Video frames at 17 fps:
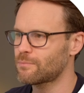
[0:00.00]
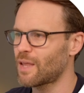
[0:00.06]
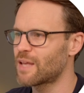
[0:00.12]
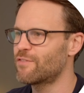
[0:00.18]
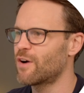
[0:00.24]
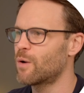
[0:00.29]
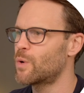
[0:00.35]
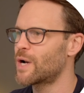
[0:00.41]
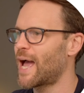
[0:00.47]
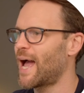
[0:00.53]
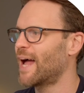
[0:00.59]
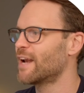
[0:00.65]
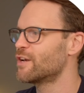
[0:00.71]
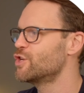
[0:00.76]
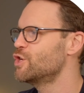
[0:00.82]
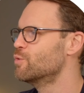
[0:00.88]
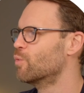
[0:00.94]
If I want to
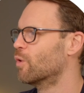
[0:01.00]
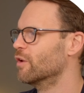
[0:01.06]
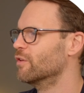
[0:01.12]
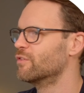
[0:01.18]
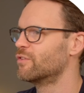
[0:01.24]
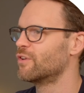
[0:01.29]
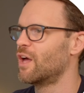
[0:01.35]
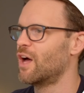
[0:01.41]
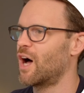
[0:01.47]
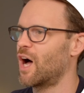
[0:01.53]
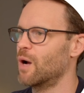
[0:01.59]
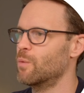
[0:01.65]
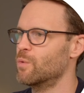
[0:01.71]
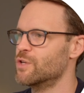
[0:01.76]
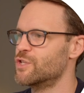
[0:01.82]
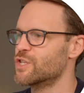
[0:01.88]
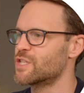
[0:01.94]
add new ones, I
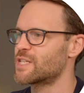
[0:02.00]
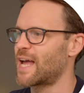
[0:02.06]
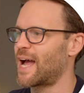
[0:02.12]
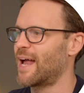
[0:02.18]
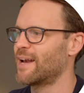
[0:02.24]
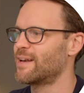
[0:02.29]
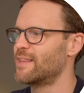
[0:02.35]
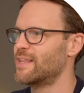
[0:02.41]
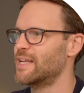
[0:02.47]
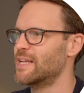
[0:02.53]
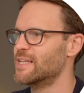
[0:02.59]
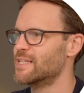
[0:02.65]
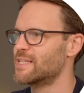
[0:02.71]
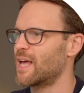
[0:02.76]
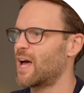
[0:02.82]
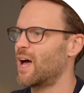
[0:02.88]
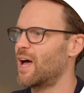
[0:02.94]
would just add
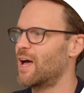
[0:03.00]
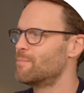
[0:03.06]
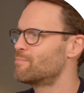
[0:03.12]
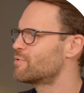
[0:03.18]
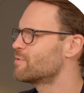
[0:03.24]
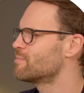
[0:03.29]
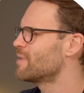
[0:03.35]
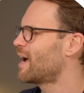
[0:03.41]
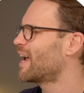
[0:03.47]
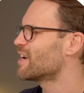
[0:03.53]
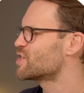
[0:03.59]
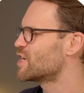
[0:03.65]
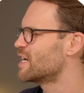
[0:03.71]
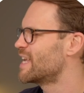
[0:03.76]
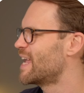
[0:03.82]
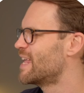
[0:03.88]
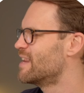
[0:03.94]
these uh,
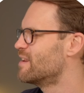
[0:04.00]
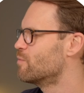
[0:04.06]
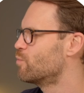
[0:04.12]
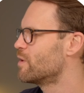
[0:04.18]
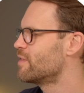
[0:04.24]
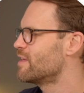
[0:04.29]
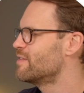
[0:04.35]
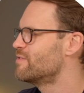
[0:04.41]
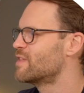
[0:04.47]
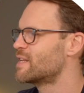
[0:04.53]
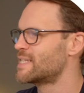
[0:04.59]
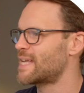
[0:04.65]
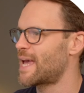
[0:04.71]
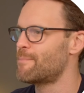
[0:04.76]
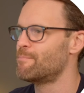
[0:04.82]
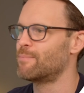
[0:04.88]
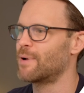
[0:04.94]
actually in within the
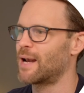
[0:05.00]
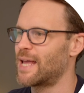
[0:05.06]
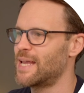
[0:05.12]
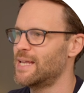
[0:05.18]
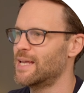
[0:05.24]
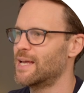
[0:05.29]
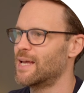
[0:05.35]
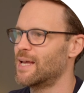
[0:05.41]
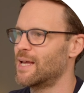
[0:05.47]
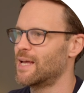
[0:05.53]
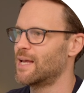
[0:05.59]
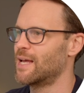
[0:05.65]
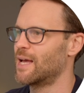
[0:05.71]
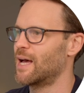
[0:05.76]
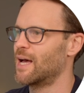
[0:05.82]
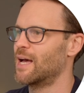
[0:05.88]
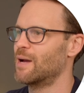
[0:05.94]
template
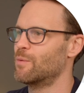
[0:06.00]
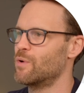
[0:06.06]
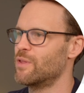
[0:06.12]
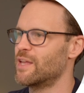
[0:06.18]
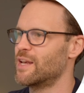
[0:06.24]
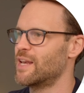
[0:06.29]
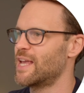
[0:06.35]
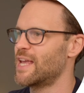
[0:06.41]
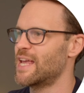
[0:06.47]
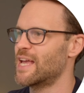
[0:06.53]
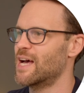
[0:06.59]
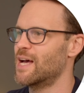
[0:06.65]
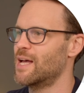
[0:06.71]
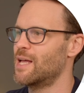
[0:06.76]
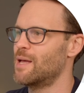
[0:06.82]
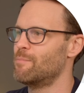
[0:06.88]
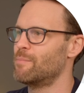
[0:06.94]
uh, within
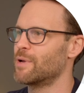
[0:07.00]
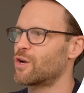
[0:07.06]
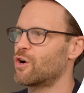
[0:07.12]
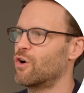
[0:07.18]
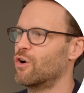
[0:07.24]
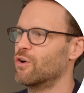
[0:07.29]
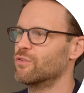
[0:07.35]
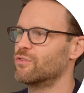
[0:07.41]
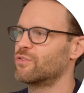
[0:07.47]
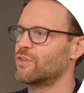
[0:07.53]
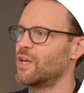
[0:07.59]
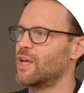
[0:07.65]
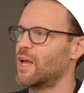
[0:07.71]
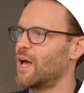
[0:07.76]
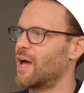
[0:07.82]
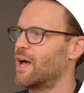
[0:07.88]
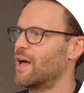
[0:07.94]
here because
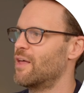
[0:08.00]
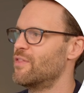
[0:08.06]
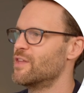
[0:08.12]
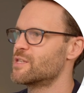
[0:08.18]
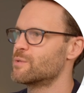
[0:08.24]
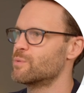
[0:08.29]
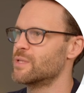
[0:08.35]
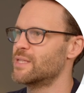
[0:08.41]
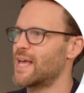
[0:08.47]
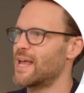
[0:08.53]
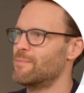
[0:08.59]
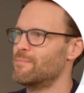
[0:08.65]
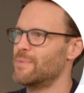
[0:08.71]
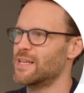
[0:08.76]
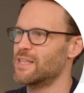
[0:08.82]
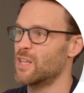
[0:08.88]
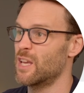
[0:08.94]
uh, this would then
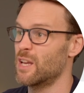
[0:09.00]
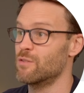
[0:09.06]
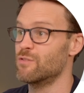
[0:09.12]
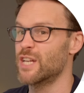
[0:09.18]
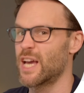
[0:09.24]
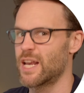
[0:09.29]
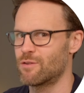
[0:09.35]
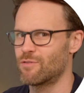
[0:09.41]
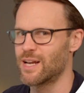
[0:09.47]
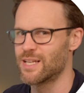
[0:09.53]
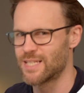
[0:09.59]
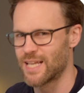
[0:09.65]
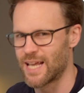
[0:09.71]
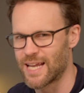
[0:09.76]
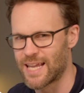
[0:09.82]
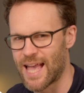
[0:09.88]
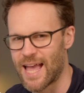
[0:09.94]
mean that it generates
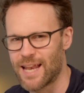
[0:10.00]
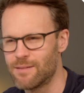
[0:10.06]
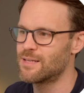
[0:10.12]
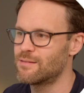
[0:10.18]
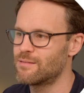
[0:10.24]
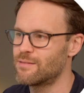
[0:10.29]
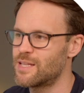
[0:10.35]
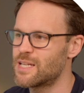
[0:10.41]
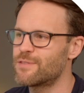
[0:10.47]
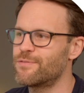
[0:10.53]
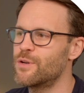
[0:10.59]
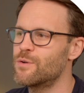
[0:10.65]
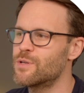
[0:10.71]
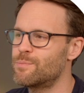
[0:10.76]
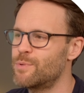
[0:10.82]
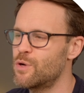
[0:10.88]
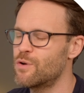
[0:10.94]
it again. This
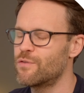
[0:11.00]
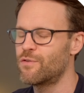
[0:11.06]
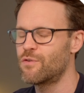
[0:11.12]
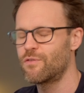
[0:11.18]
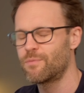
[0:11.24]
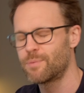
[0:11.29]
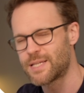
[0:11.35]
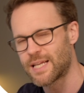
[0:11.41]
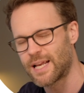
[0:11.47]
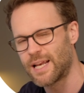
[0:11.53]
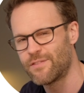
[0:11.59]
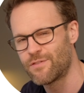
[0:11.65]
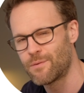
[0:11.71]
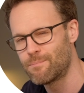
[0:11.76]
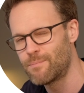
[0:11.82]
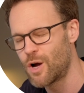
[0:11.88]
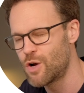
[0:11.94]
view is beautiful, particularly
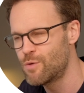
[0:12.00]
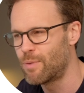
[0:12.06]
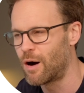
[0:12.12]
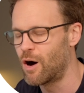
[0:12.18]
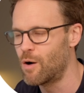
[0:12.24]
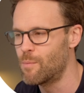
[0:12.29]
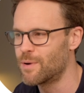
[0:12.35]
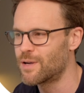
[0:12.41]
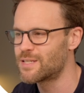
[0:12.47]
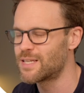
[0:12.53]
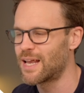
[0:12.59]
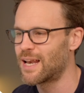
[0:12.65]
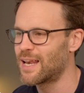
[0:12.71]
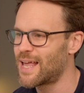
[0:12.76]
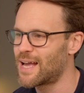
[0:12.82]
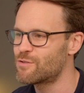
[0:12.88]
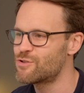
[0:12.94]
for mobile, because it
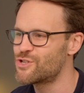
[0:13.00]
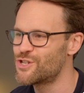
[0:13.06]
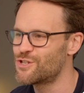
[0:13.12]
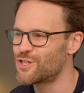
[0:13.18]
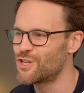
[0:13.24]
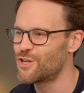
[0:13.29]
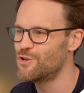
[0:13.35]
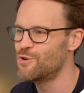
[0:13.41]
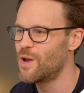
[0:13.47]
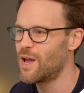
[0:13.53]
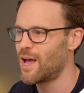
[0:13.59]
allows you to